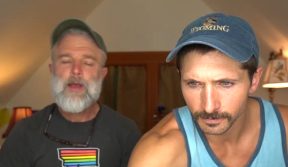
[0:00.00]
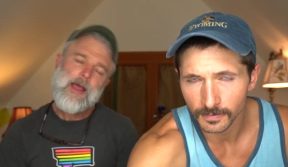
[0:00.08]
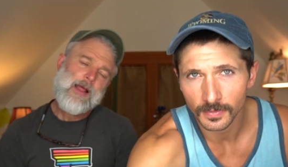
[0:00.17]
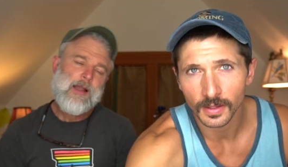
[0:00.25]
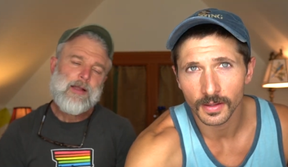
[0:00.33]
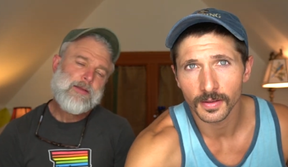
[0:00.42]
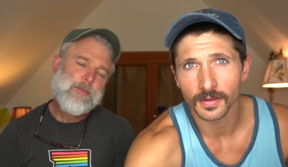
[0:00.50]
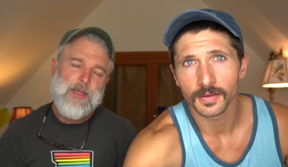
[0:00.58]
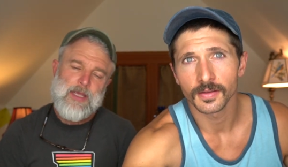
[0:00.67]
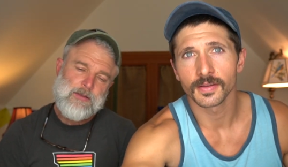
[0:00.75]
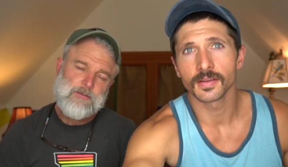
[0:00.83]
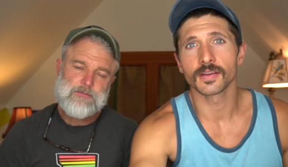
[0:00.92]
Speaker 1: I like the
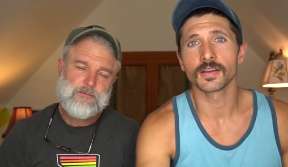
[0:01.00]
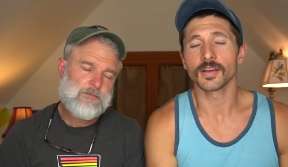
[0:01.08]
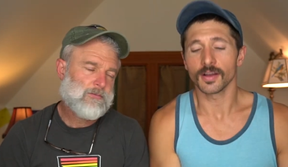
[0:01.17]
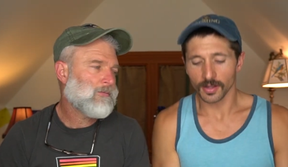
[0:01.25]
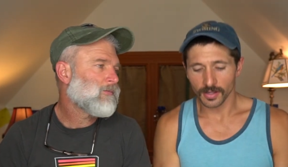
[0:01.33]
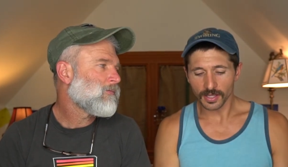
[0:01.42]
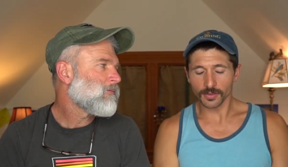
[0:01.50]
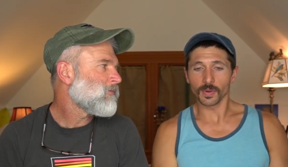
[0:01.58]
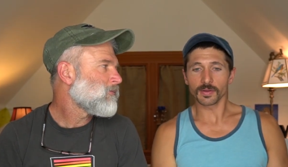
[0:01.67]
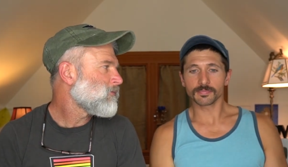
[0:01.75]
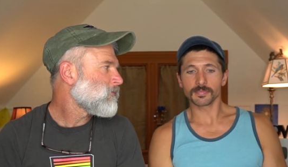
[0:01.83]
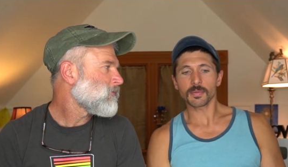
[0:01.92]
beat. Either
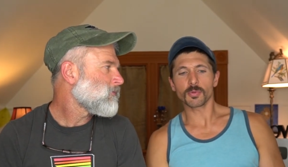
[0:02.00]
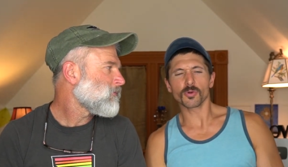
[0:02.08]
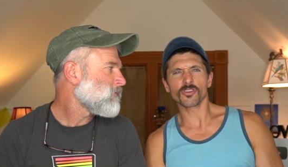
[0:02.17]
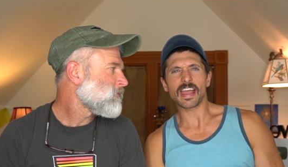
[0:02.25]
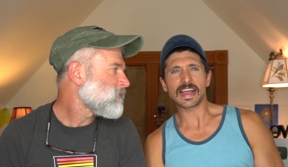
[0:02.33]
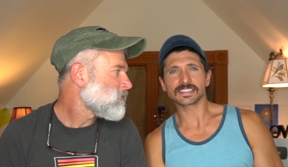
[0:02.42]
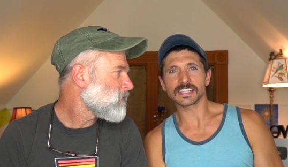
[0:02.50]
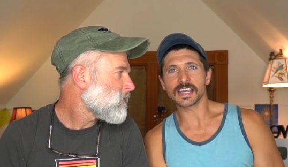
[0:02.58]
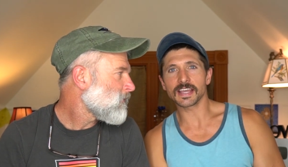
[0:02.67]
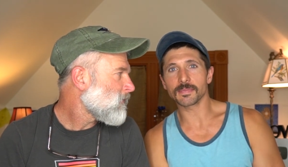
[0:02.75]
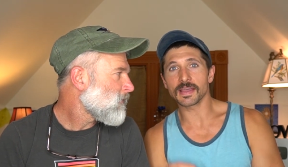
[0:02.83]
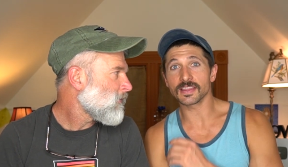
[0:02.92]
way, maybe we'll react to
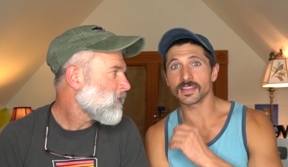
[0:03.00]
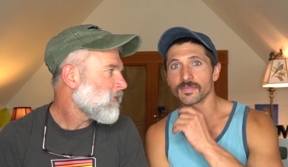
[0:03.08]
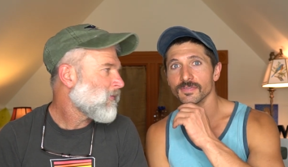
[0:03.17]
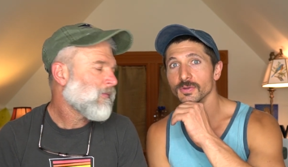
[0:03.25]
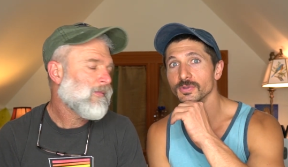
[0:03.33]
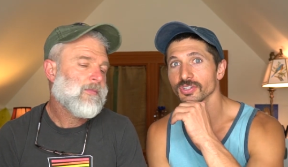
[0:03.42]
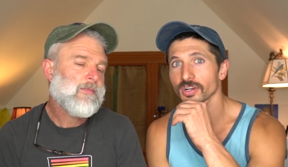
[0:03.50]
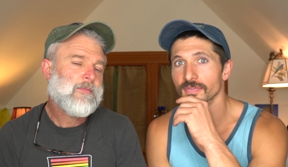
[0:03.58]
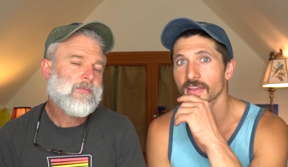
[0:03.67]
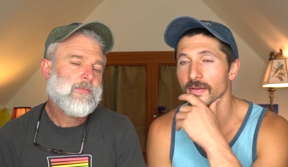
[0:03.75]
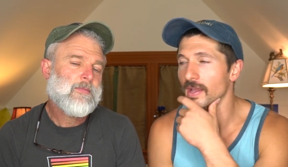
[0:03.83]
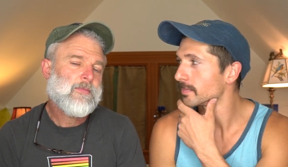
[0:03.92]
him in the future if
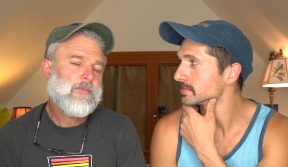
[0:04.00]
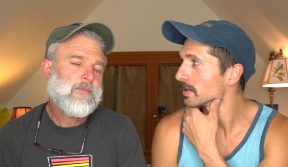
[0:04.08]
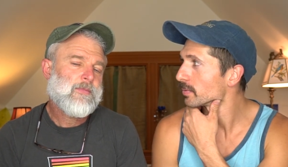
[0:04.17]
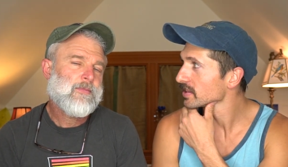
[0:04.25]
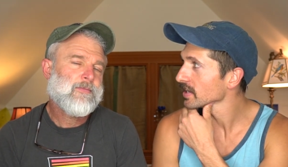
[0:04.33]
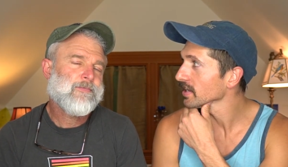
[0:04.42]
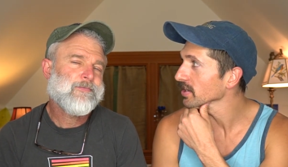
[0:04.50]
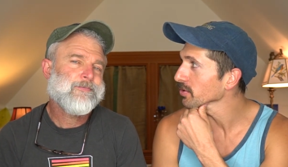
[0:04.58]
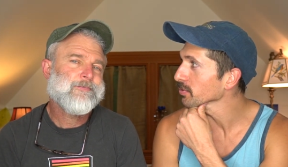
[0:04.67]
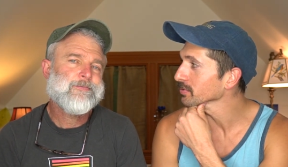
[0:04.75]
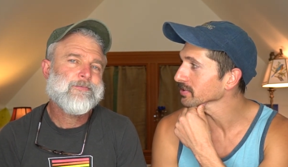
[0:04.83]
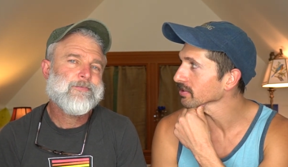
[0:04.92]
he comes out with any
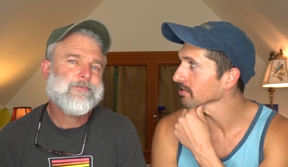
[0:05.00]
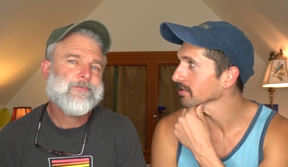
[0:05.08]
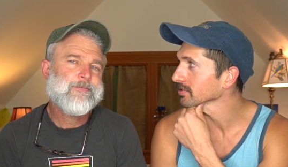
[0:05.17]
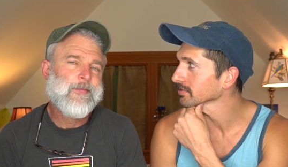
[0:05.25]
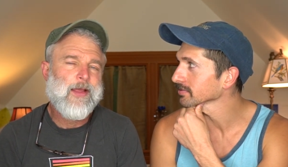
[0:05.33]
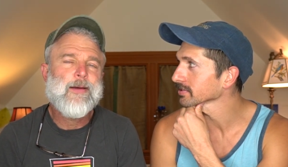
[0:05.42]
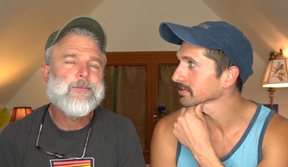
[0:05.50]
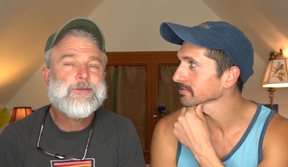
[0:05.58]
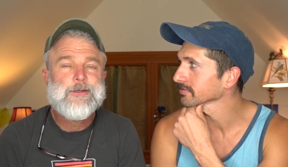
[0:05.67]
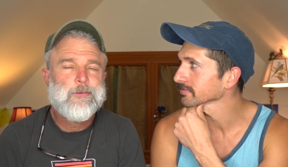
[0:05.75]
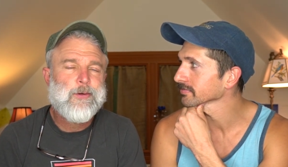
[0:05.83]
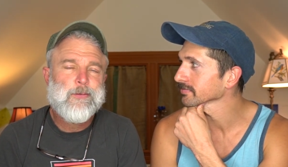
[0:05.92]
new songs. I'm
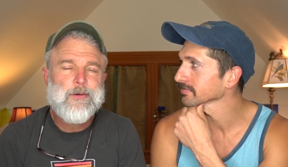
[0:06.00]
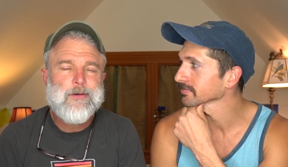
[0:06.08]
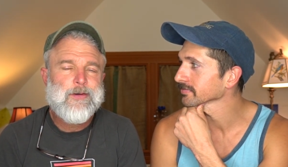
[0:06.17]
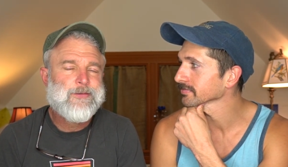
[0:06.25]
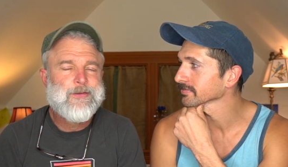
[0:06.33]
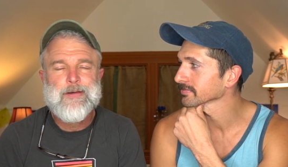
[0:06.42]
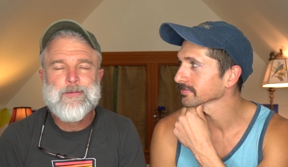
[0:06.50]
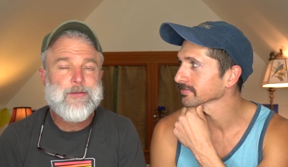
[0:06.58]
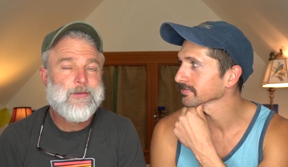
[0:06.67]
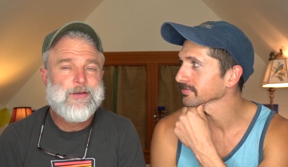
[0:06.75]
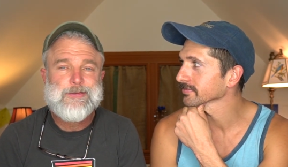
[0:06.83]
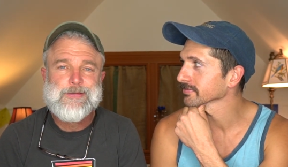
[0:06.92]
Speaker 2: sure we will, because I don't
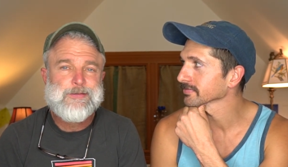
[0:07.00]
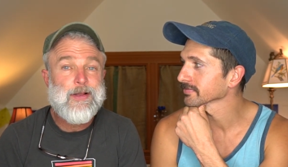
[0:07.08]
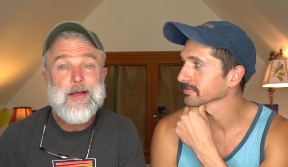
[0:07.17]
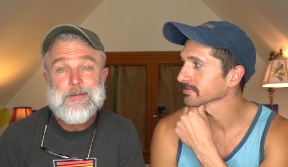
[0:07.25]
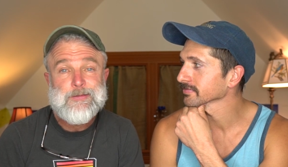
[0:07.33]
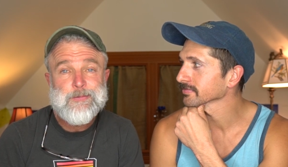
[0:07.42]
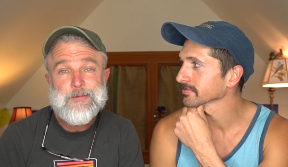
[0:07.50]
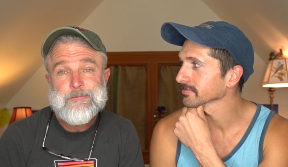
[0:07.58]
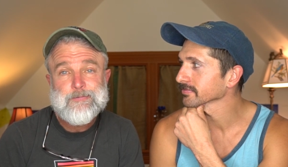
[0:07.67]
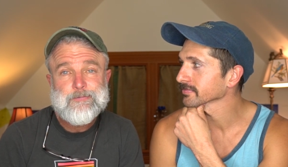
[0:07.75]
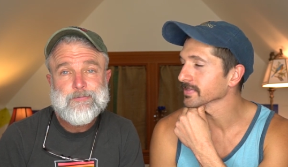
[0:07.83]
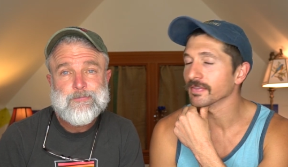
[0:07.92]
think that's his last one.
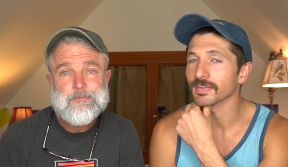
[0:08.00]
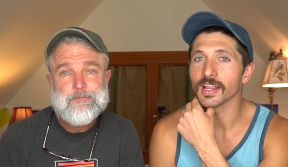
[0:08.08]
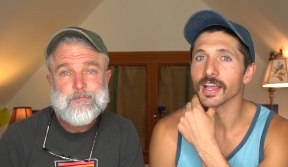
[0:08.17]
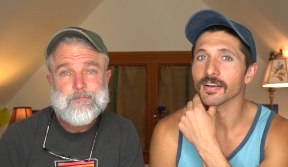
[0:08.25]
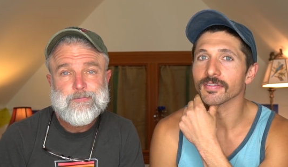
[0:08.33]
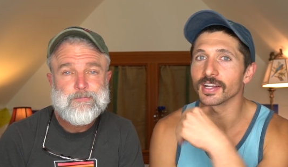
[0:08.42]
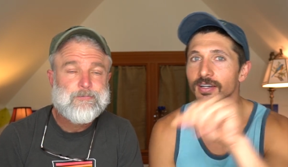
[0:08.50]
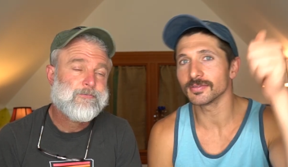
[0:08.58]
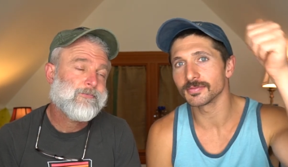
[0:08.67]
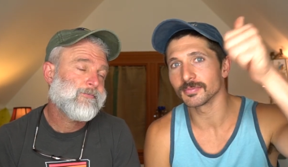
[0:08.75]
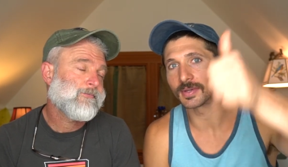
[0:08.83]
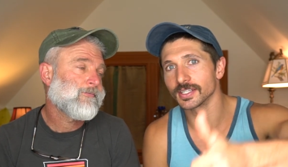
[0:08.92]
Speaker 1: If you like our video,
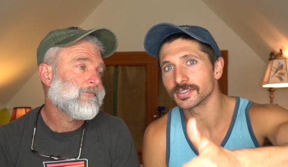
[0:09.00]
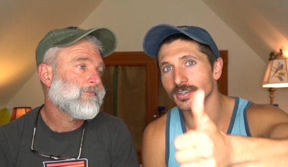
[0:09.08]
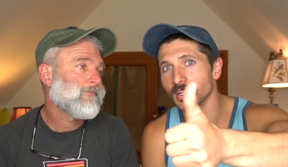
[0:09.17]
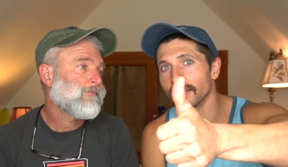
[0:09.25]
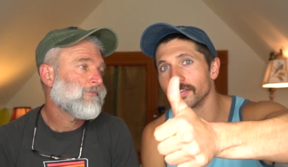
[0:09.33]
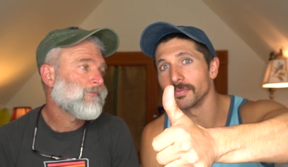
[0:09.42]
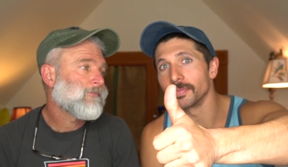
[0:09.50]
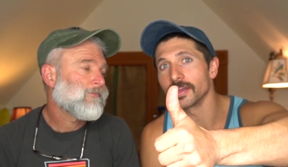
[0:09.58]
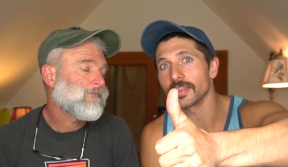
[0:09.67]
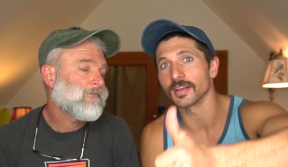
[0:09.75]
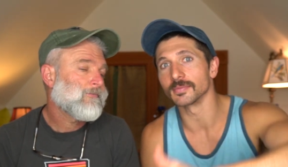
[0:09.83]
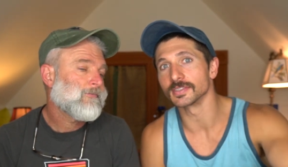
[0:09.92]
make sure to give it a
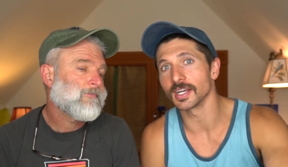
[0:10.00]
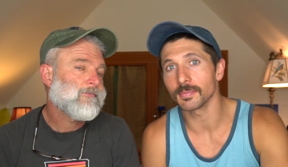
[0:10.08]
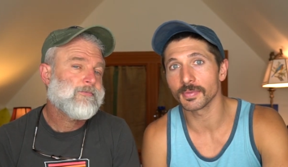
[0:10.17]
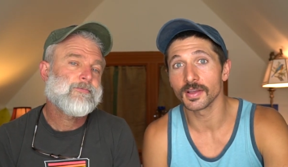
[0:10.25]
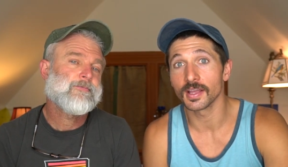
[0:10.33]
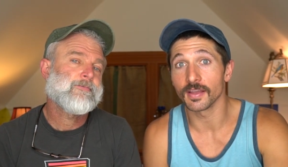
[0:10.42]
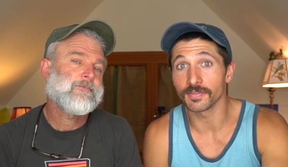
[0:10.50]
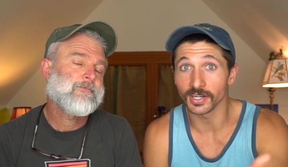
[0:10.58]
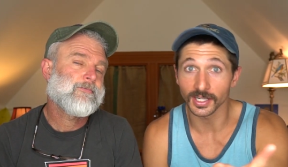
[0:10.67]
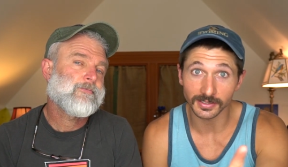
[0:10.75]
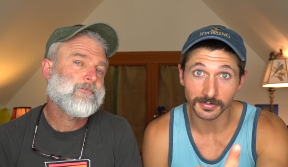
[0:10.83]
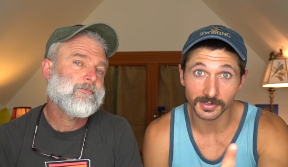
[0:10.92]
big thumbs up. If you're
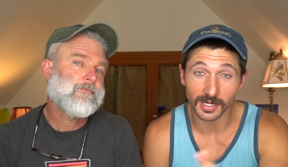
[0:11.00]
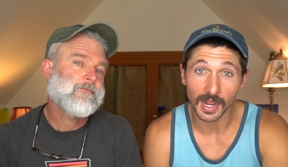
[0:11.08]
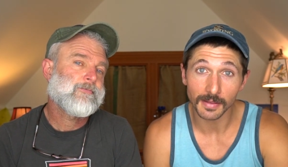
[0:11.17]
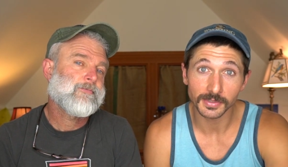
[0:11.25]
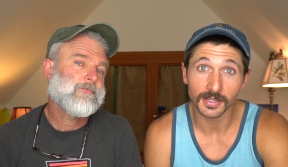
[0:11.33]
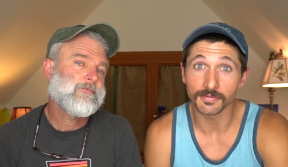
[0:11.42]
not subscribed,